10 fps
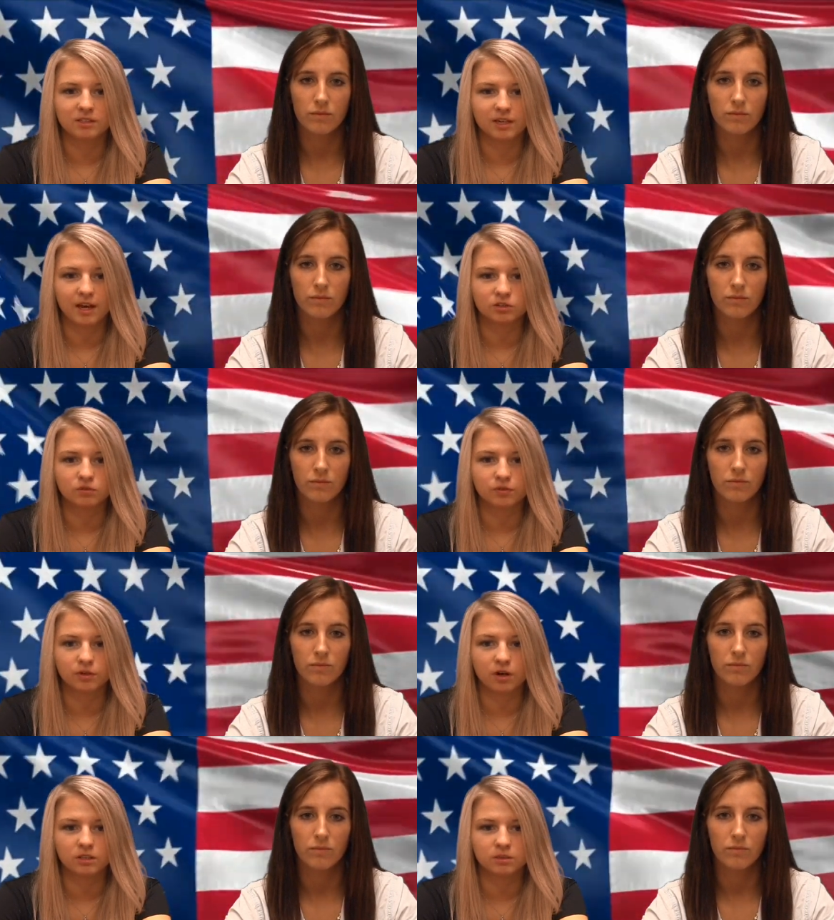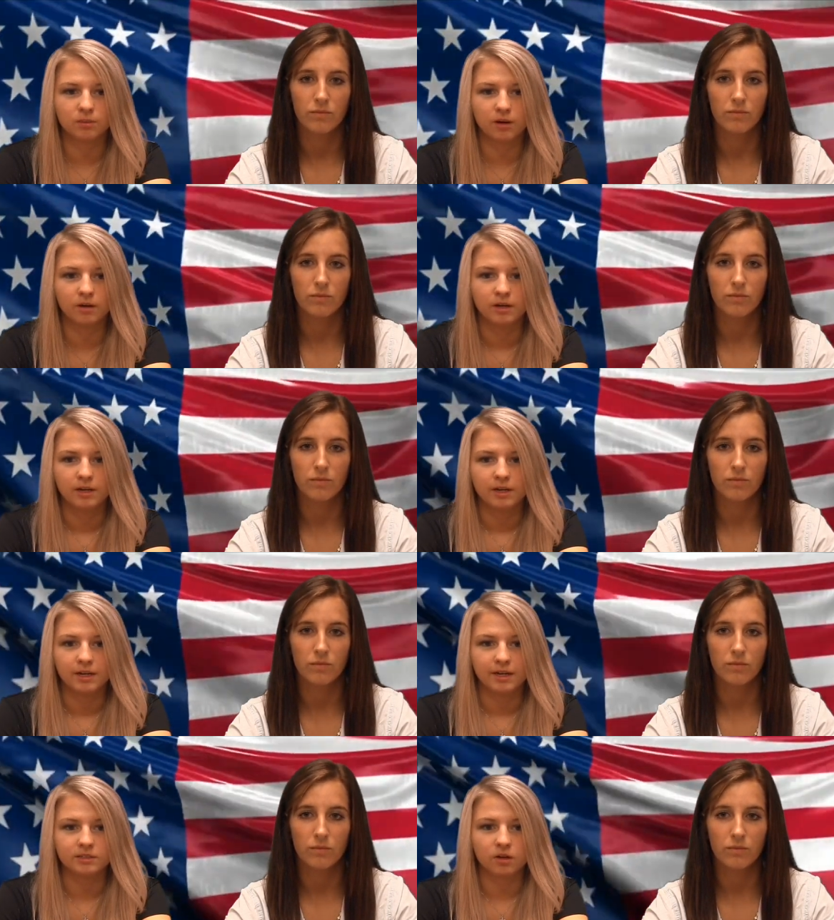Speaker 1: is a casual for a cause tomorrow.
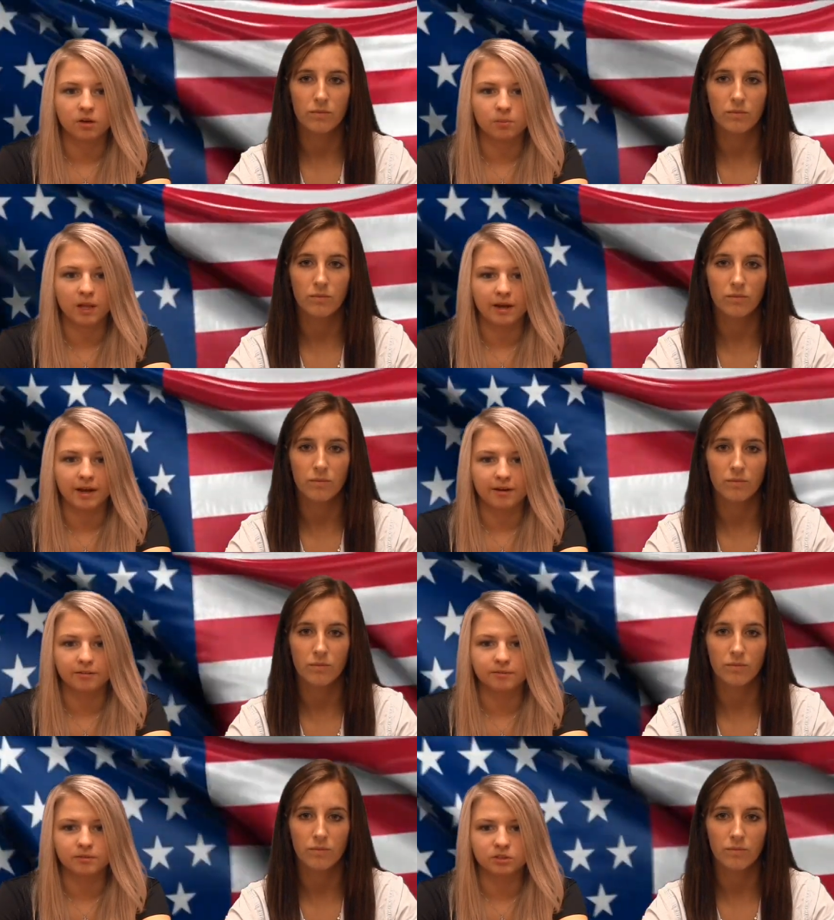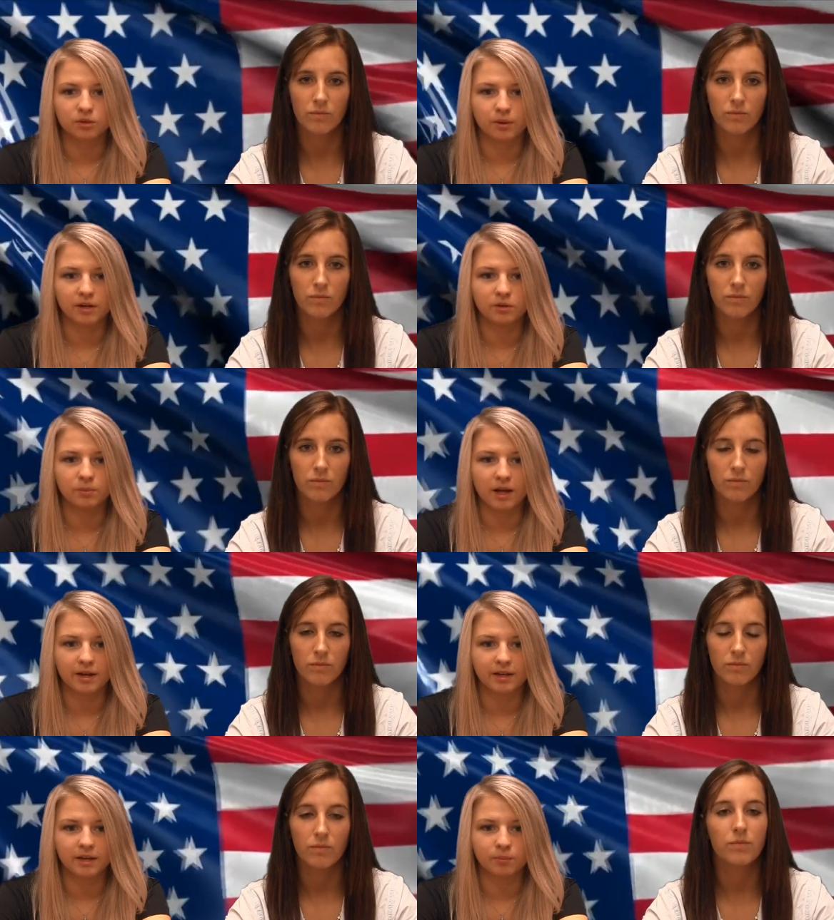It's all blackout. So wear your
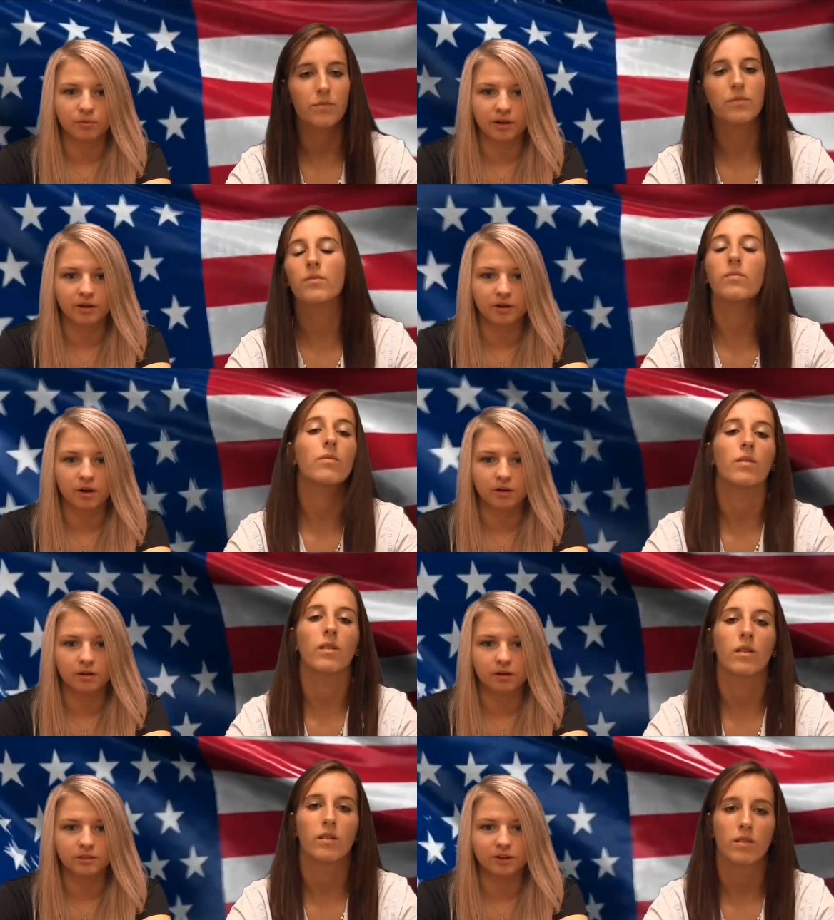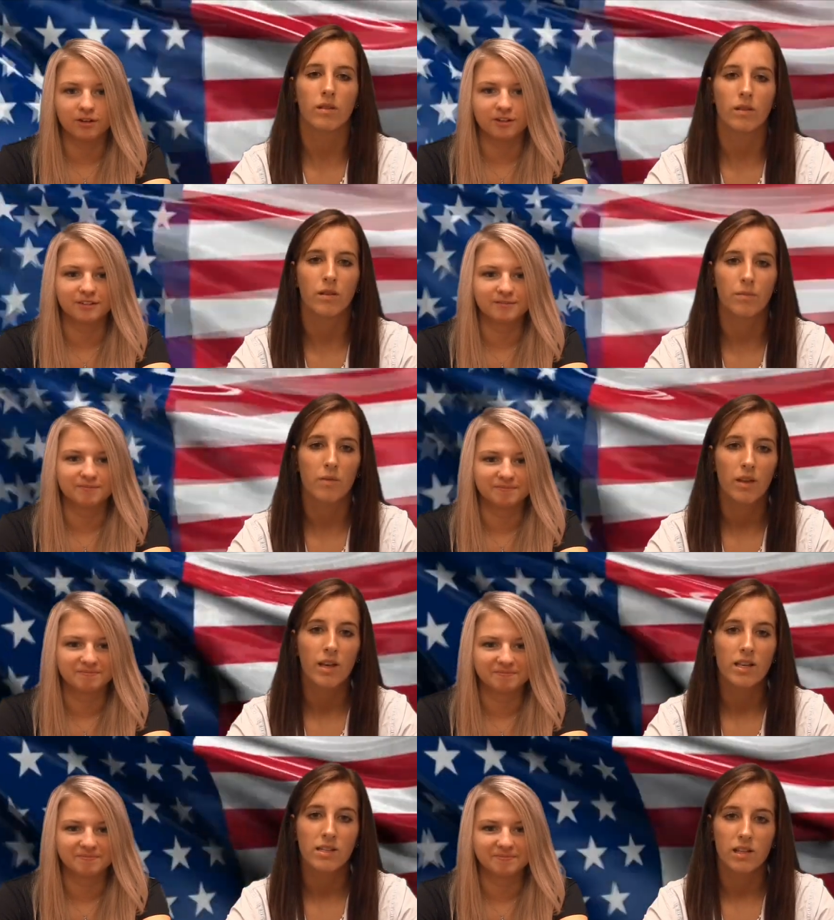black and bring a, a dollar.
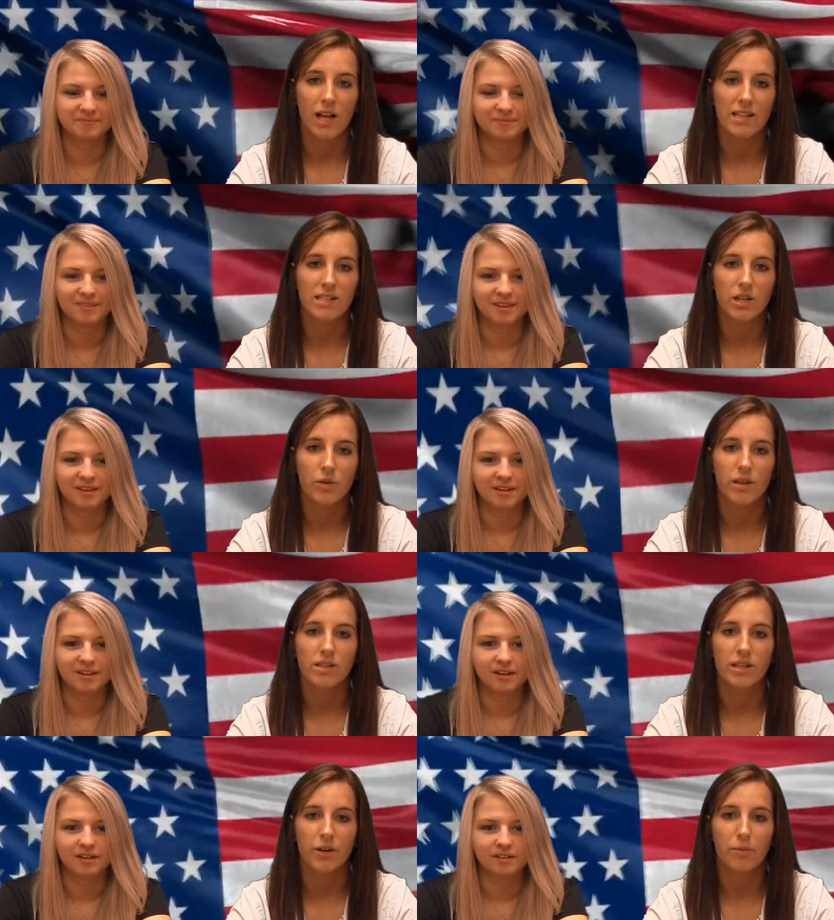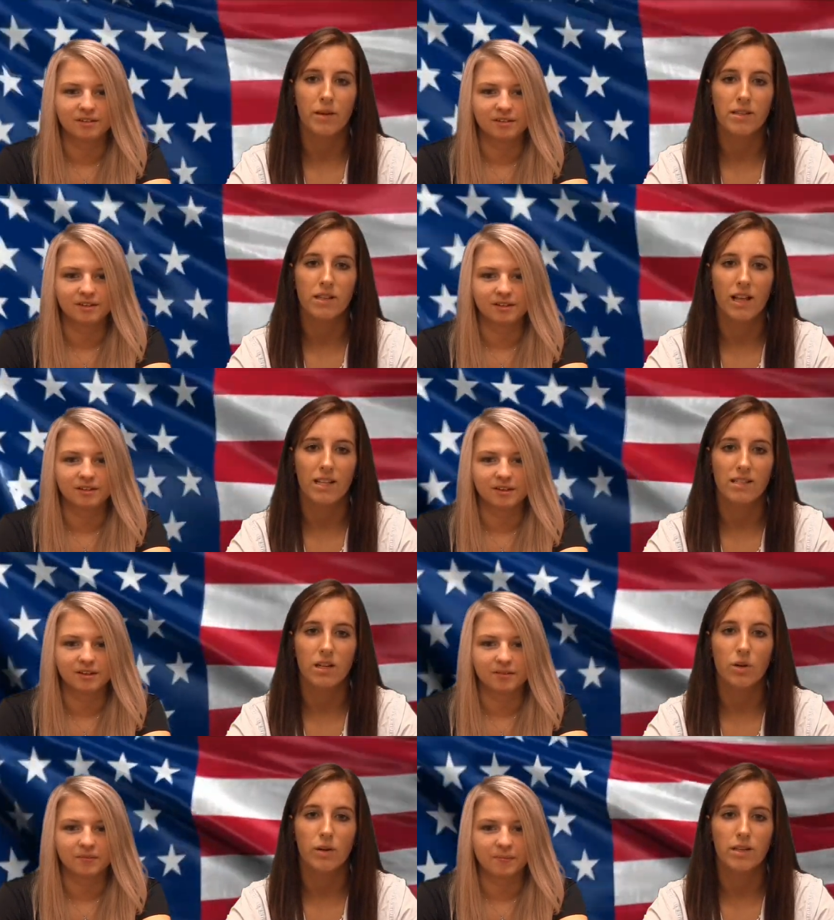
Speaker 2: Scholastic quiz. There will be a
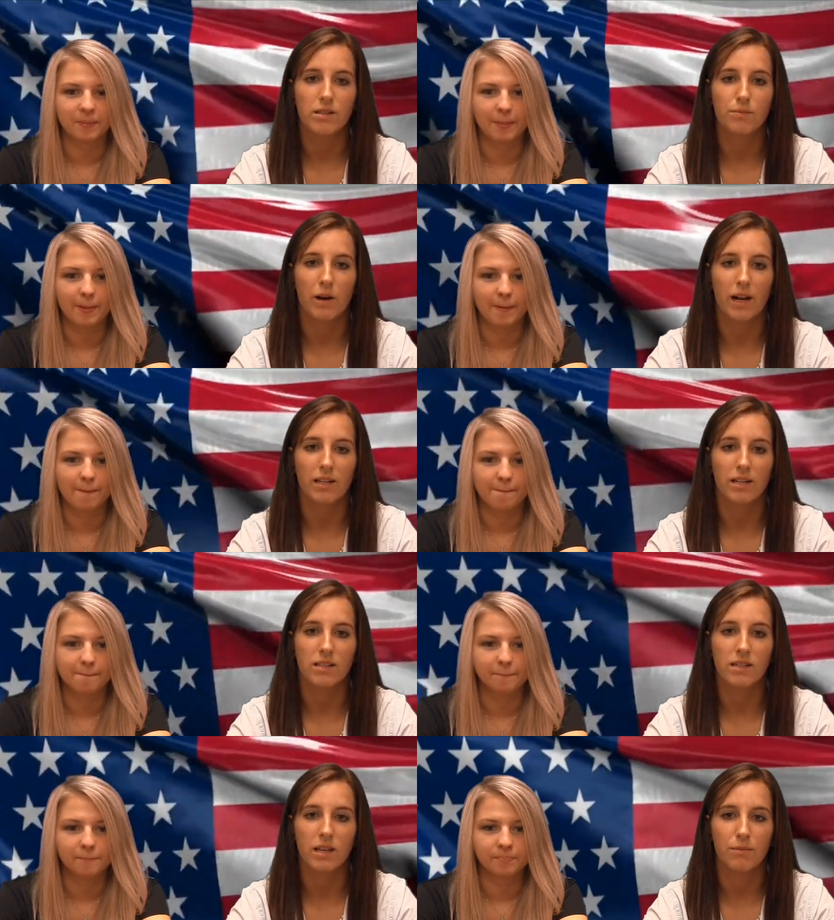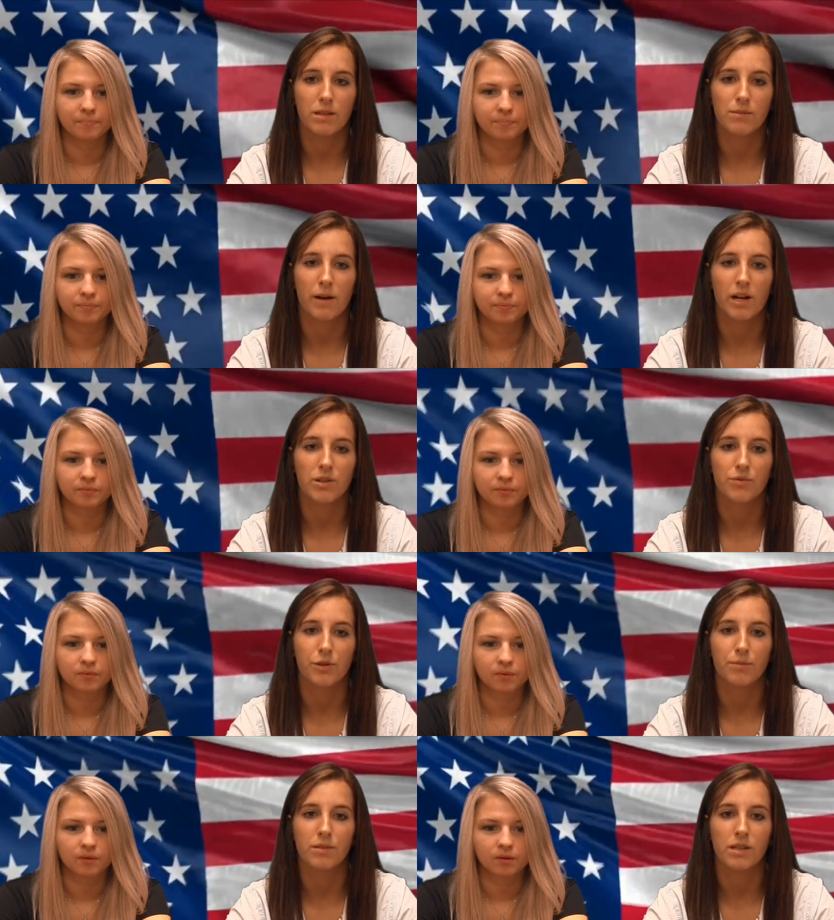Scholastic quiz practice in Miss Myers'
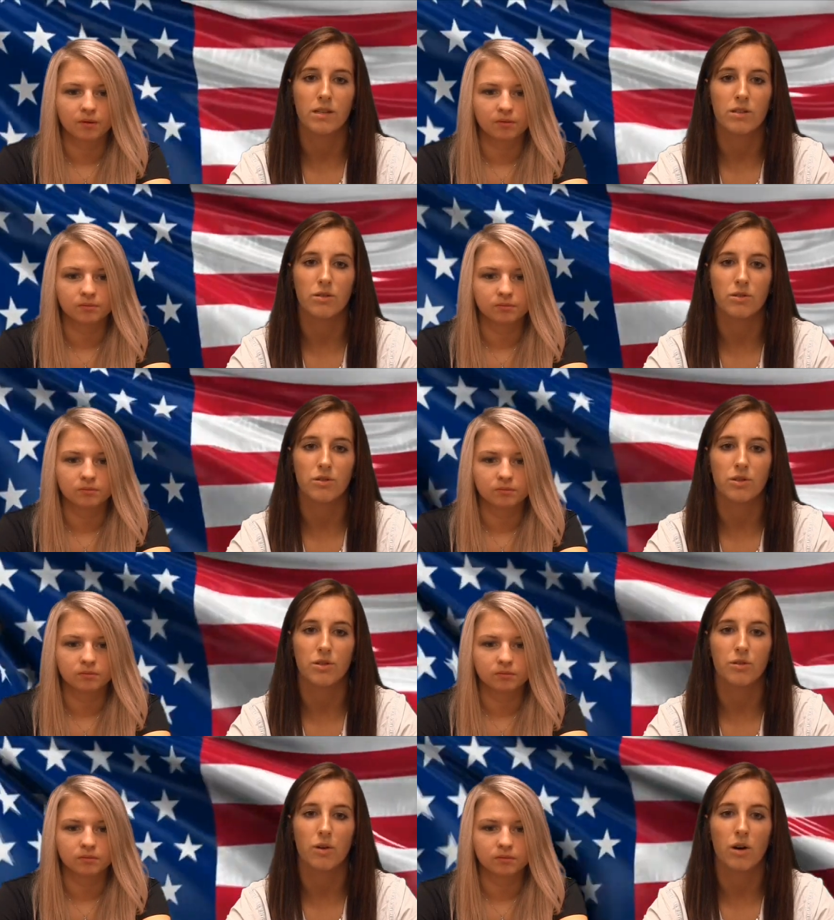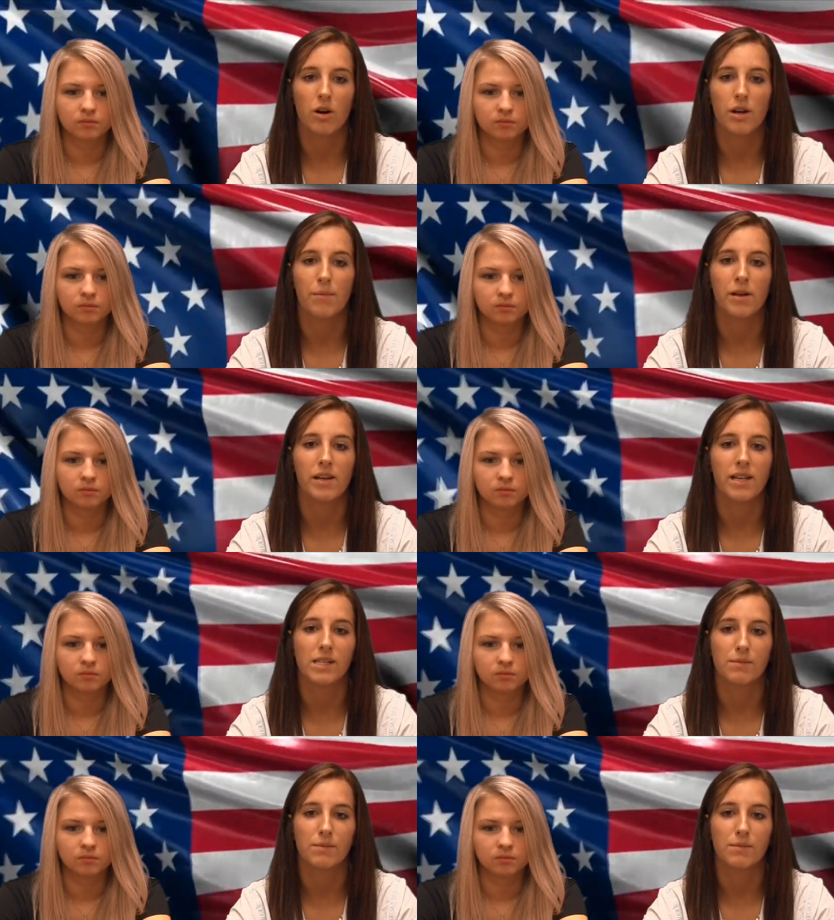room C222 on Monday,